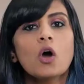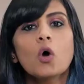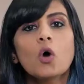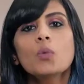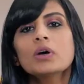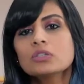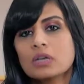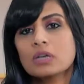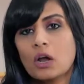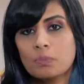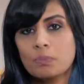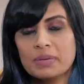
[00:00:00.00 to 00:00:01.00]
over to
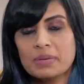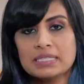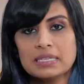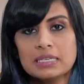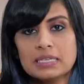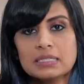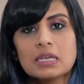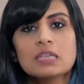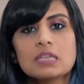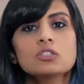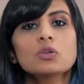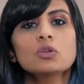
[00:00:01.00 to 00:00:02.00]
cloud PCs
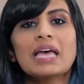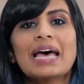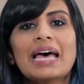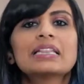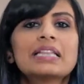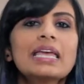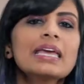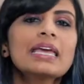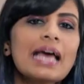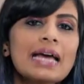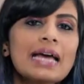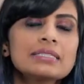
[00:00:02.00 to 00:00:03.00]
so that they
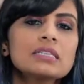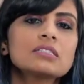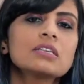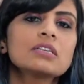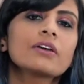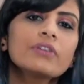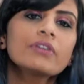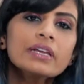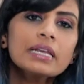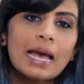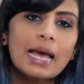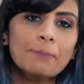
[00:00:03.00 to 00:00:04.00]
can access their
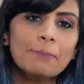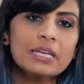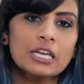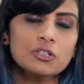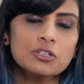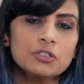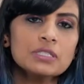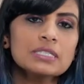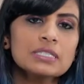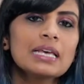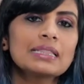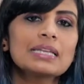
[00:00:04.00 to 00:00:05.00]
critical
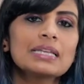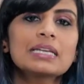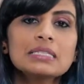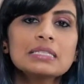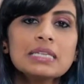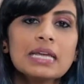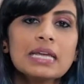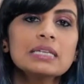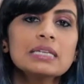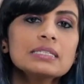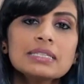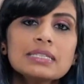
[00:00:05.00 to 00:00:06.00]
applications that
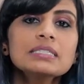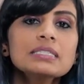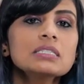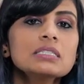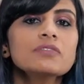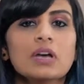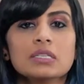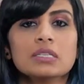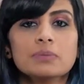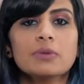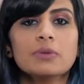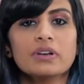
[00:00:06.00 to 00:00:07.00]
contain sensitive
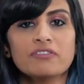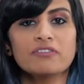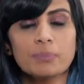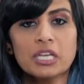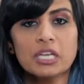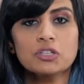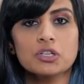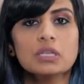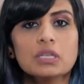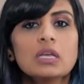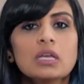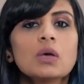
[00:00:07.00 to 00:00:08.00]
customer
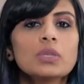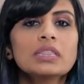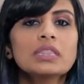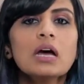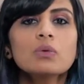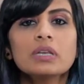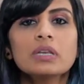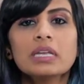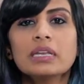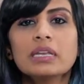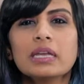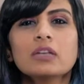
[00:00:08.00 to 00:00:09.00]
information without
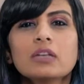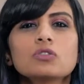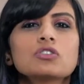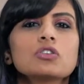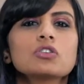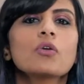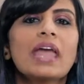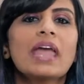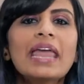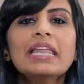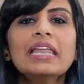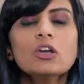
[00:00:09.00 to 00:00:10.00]
needing to store
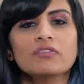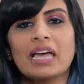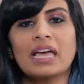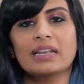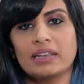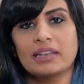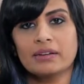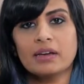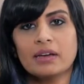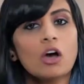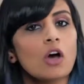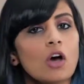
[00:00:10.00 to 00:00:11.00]
any of that
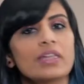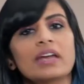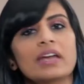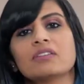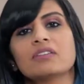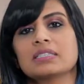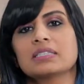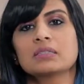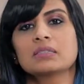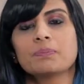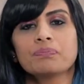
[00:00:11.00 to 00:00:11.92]
data on their device.